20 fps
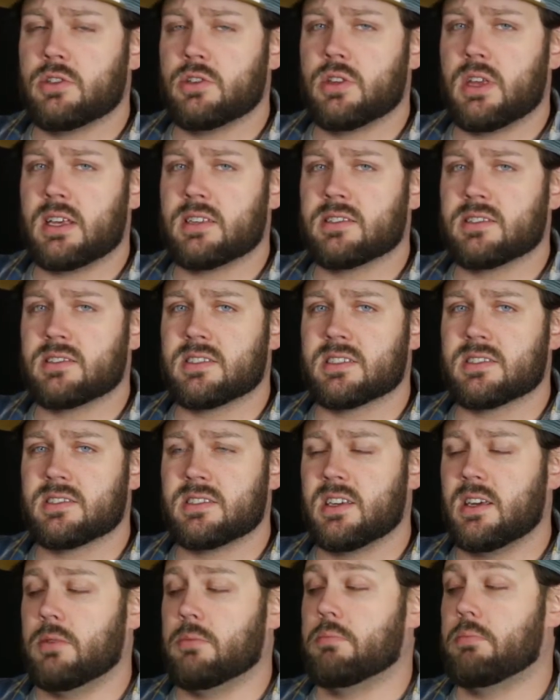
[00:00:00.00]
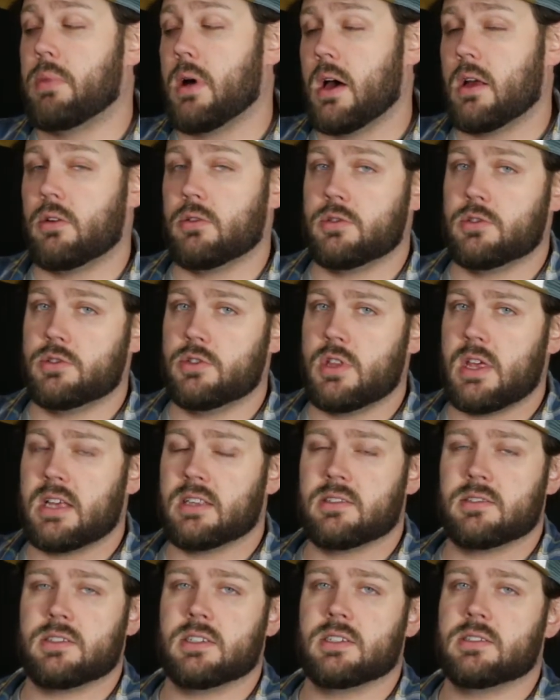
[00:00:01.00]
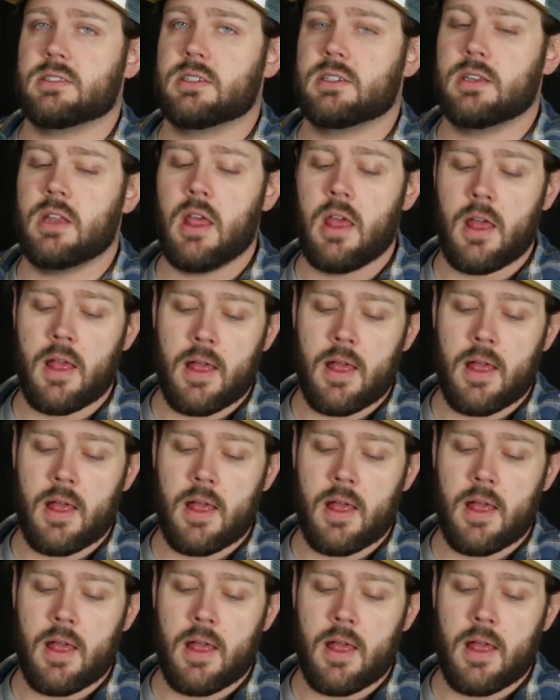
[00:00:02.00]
2016, bottled in 2016,